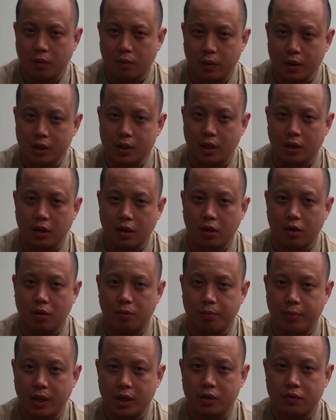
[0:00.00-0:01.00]
we tend to
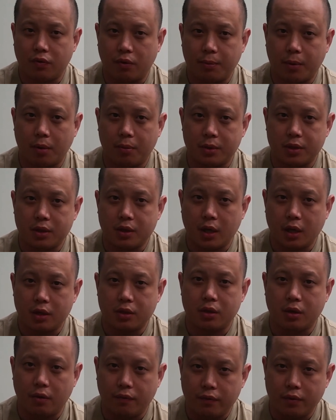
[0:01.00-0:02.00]
learn best from our
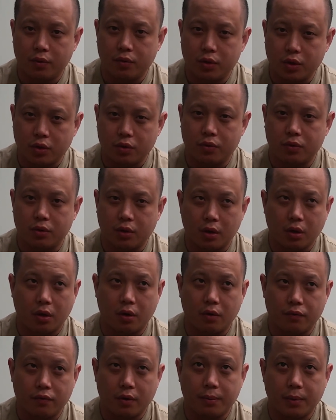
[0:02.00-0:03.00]
mistakes if you choose to
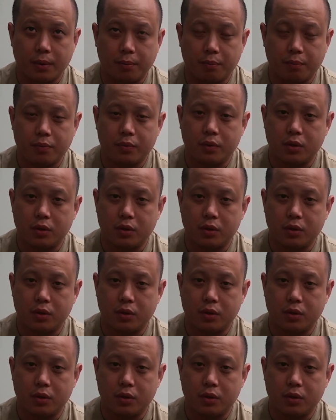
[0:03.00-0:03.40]
learn from them.